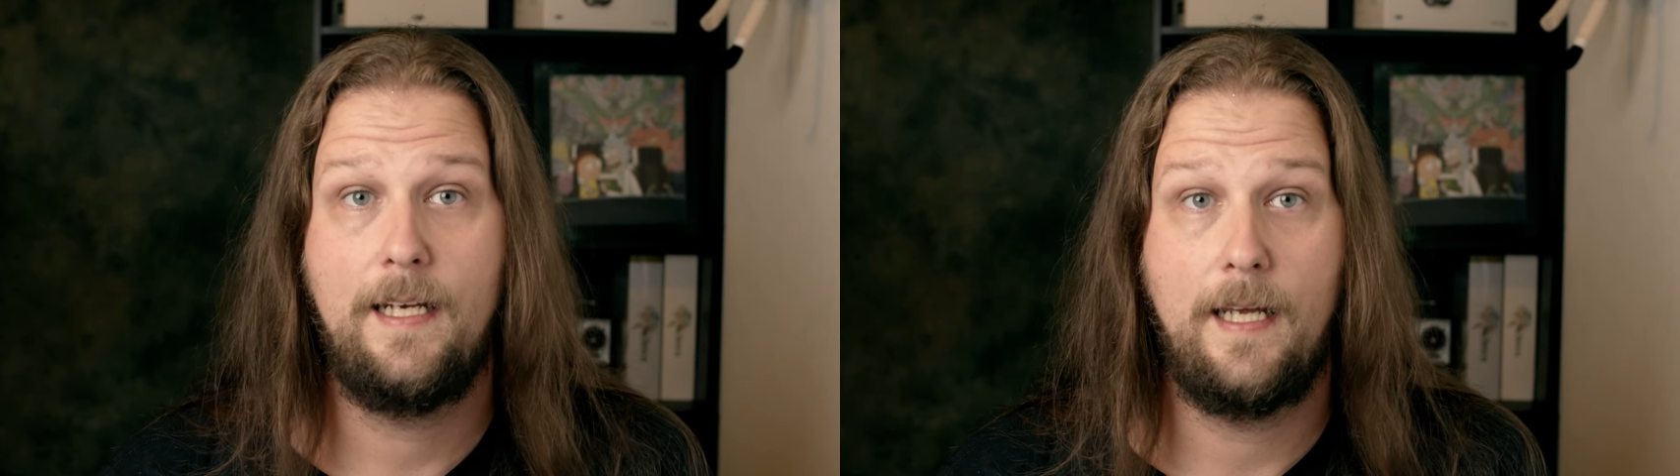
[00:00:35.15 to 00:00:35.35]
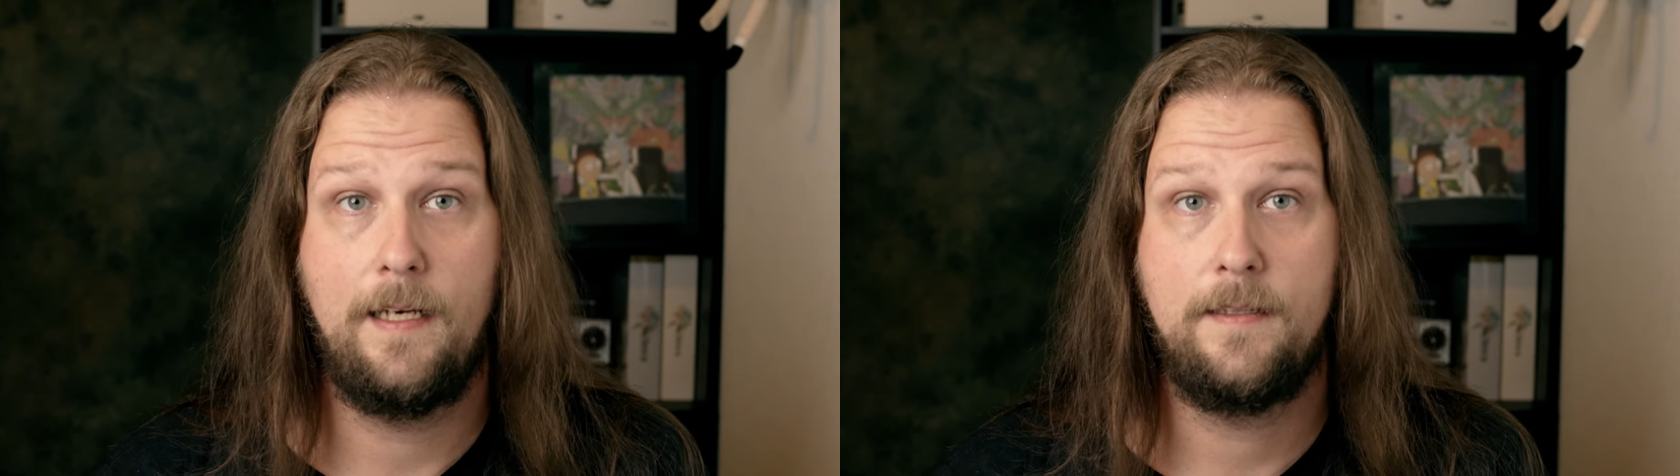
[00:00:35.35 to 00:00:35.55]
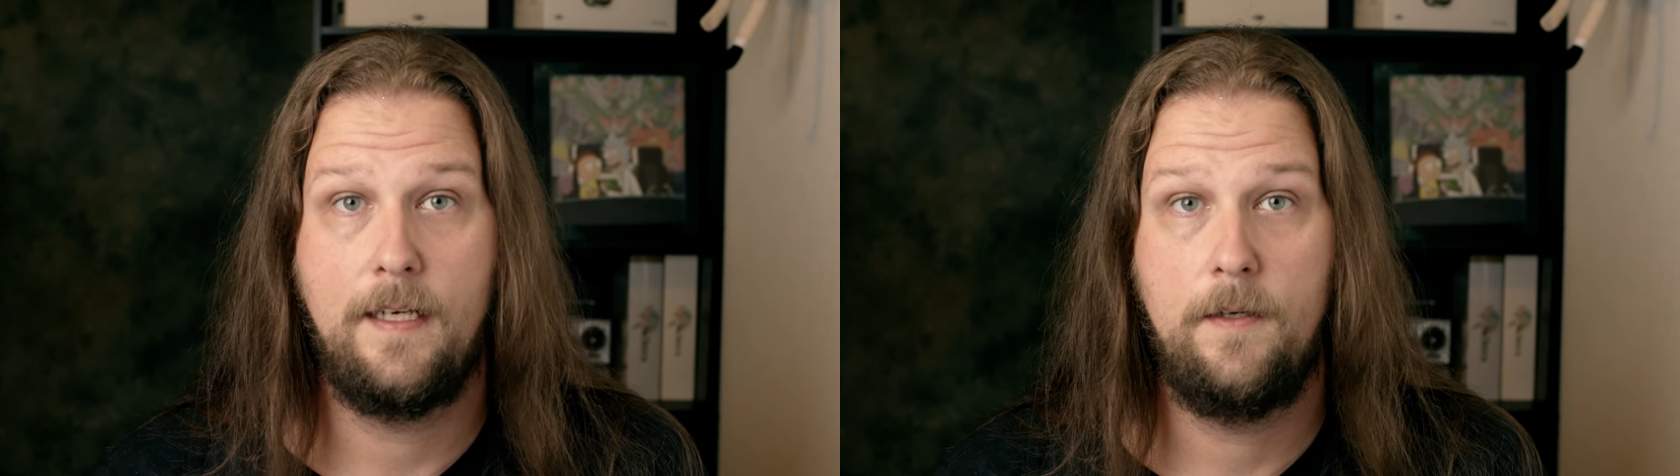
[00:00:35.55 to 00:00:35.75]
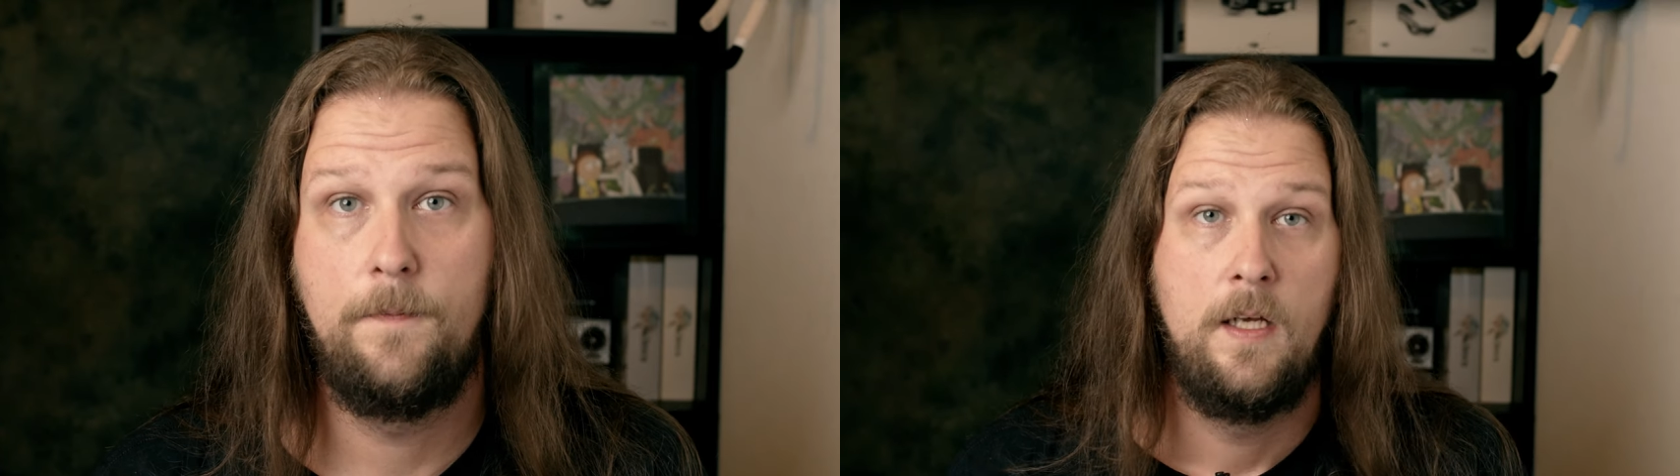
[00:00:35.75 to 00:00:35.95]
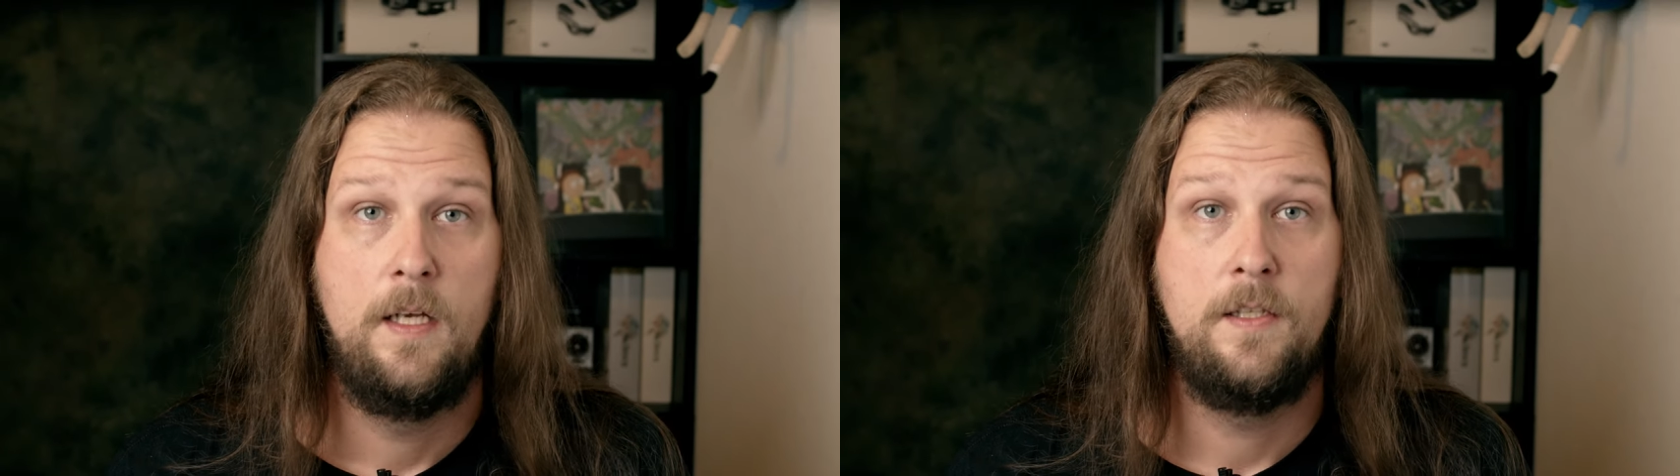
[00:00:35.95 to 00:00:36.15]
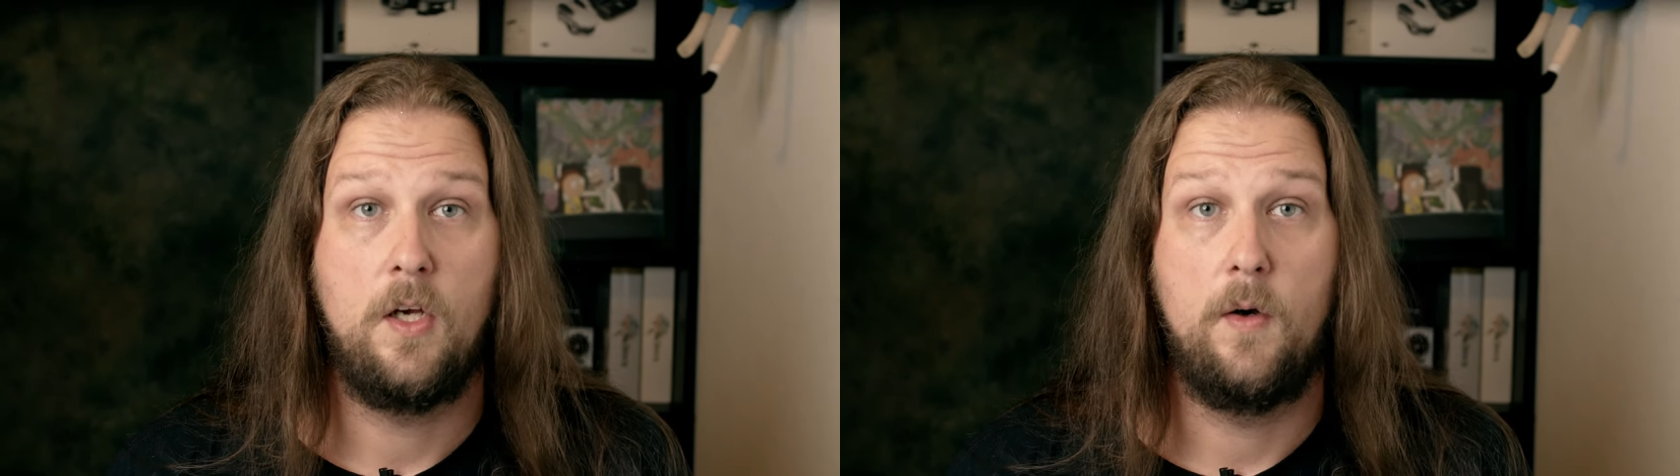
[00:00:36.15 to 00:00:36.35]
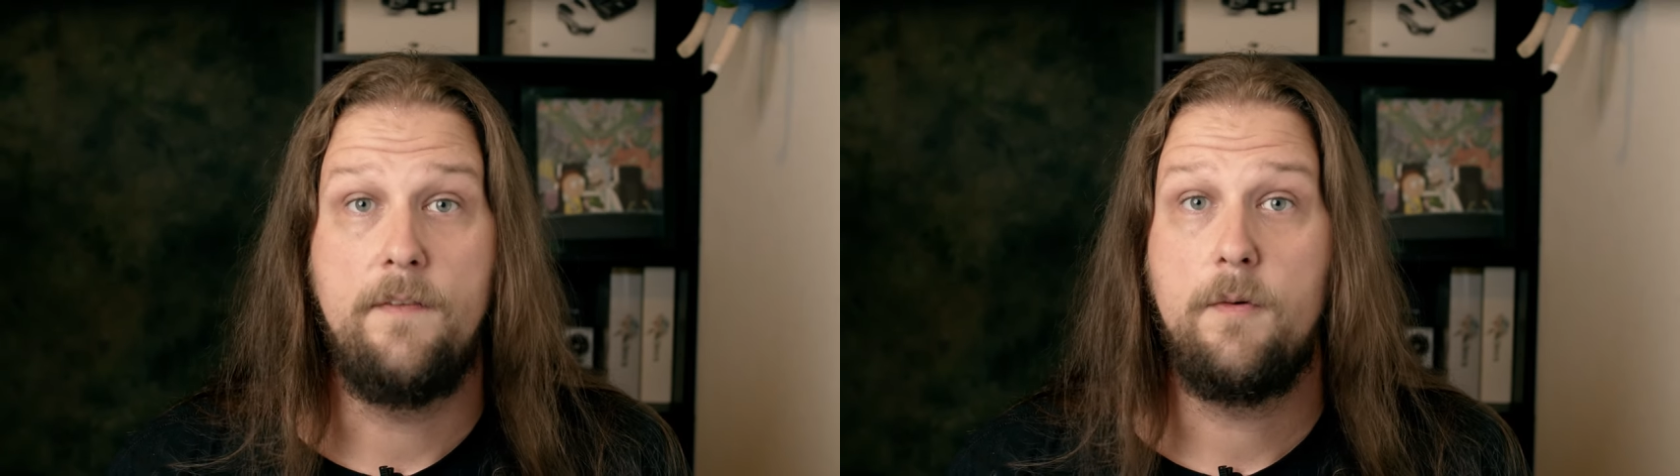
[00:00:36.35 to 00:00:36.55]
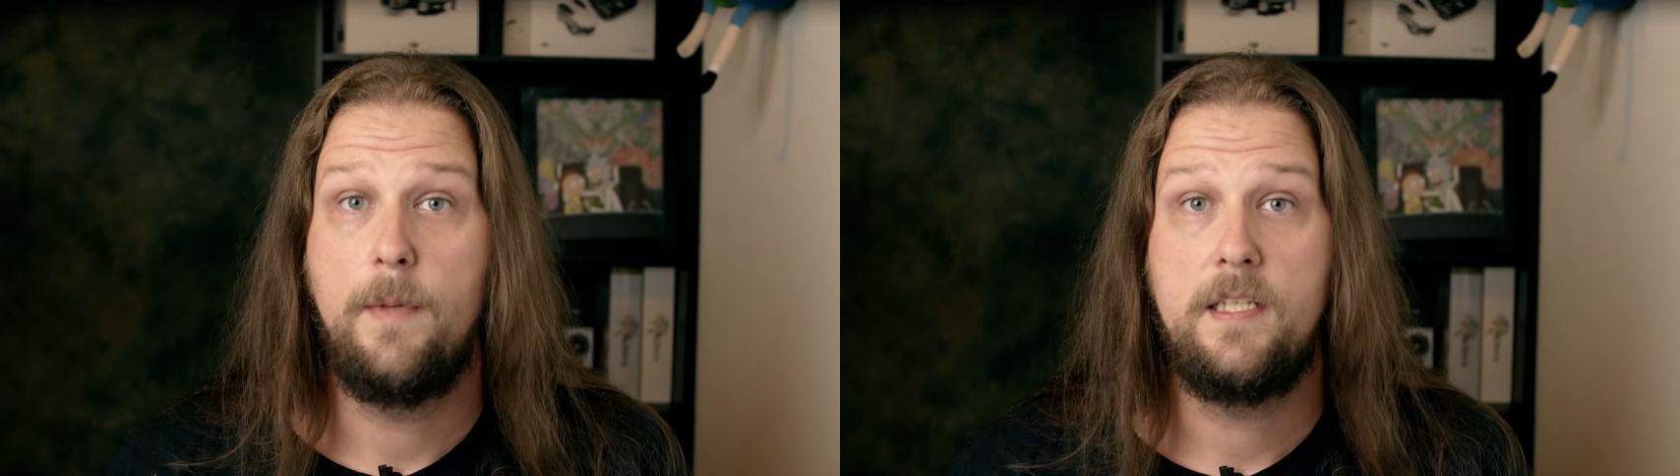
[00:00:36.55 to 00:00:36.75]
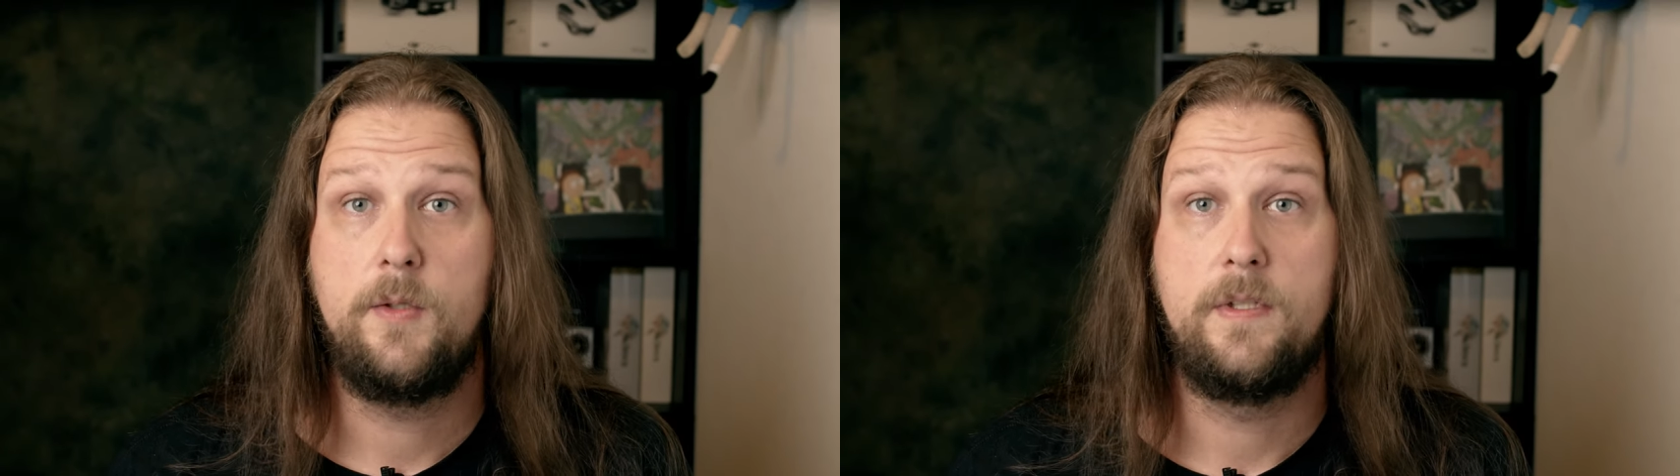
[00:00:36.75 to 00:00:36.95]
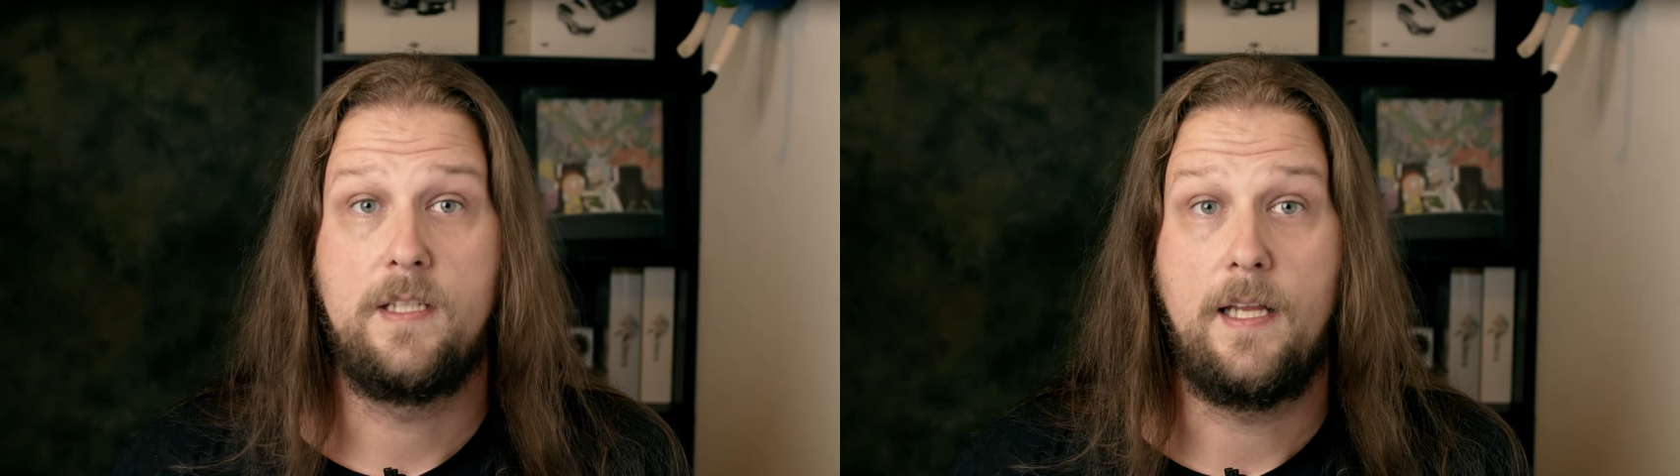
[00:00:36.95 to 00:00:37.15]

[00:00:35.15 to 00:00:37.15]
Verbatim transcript: Anatel. So information was